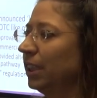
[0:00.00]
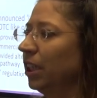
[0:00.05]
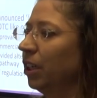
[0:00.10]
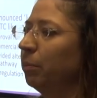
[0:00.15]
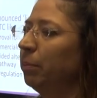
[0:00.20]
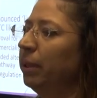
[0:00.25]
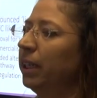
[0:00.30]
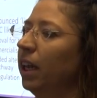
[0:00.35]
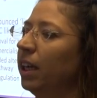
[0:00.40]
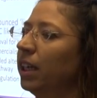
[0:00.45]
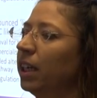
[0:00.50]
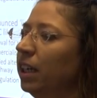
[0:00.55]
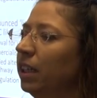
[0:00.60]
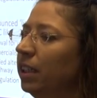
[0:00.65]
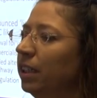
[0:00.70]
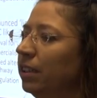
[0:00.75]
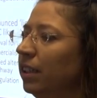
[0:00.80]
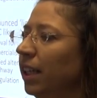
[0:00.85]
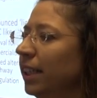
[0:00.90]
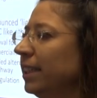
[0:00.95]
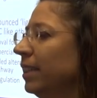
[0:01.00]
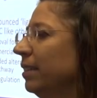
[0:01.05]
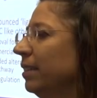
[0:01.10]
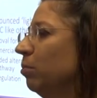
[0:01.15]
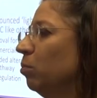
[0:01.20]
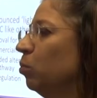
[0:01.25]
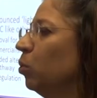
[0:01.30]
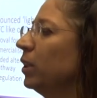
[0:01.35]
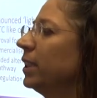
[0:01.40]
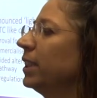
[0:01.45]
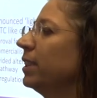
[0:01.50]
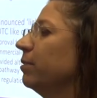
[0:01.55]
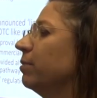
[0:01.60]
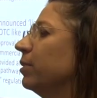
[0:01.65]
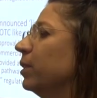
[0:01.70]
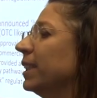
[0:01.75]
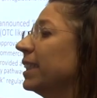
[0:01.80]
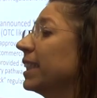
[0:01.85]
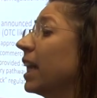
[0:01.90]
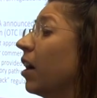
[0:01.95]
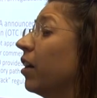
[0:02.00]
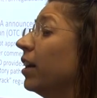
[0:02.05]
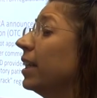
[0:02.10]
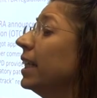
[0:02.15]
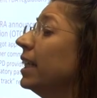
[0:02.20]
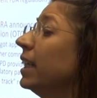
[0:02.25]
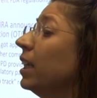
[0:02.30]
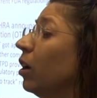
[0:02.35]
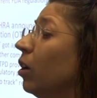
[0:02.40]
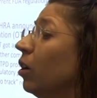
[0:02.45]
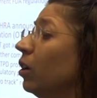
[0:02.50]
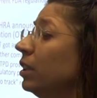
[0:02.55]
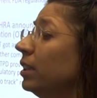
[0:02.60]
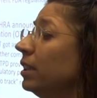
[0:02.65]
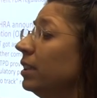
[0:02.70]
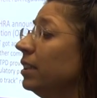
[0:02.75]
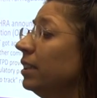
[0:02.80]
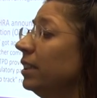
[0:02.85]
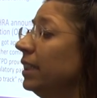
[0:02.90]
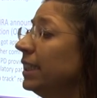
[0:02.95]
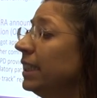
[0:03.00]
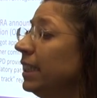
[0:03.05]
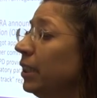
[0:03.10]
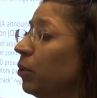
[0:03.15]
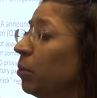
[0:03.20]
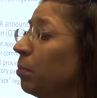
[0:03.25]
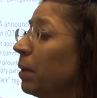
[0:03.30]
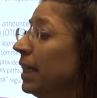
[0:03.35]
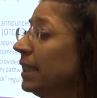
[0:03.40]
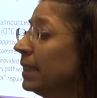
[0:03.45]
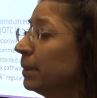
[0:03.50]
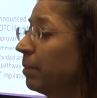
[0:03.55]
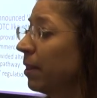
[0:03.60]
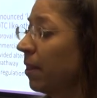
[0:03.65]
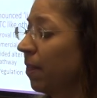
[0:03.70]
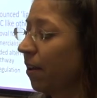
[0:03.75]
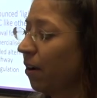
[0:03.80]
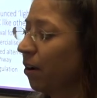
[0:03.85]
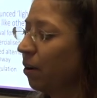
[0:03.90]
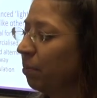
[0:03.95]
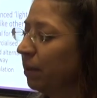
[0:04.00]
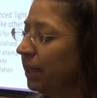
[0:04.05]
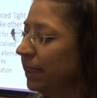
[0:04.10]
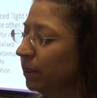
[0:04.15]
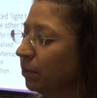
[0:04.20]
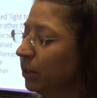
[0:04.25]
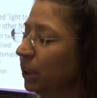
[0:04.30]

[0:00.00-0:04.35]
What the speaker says: So it'd be like a what's enforced currently on nicotine replacement therapies,